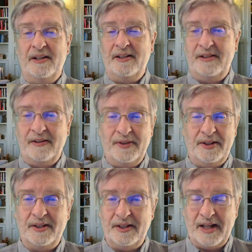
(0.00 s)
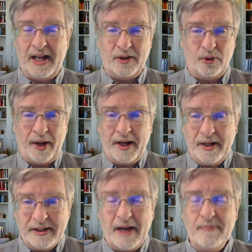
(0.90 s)
his divinity. That great
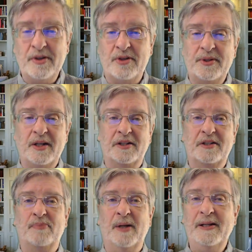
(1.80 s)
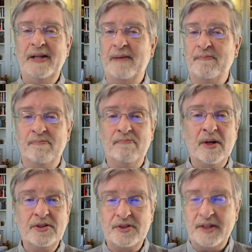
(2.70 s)
is that mystery. I'll explain that
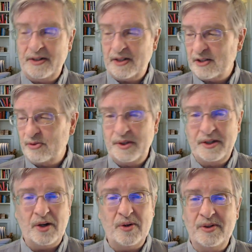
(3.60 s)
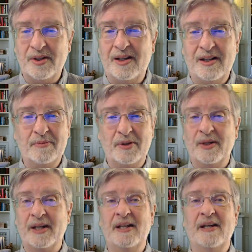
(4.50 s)
much later as we go along, but
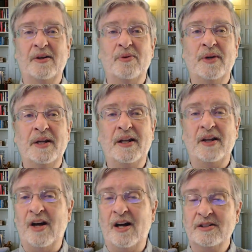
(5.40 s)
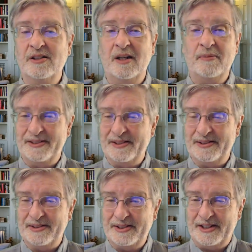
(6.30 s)
right now I don't want to get lost there. But you
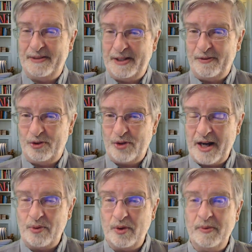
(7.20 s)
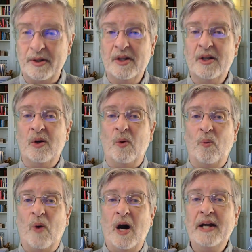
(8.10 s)
know, just keep keep tracking with me.
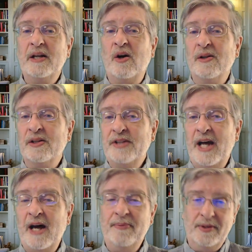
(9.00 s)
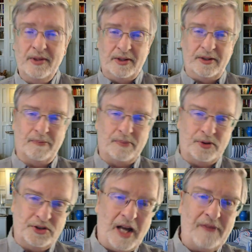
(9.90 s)
Why did all this happen? Number
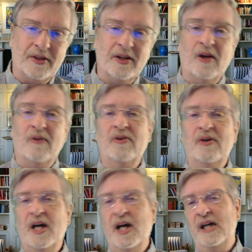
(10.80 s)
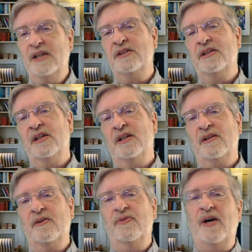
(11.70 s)
seven, for us
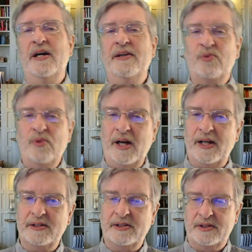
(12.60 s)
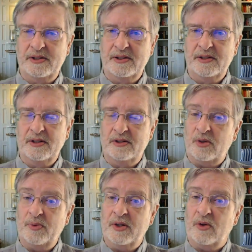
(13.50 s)
to find rest.
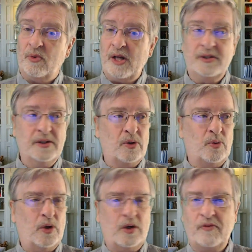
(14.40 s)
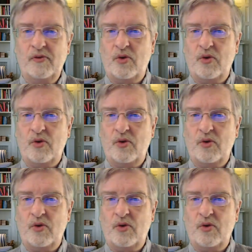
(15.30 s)
So we can rest in the work of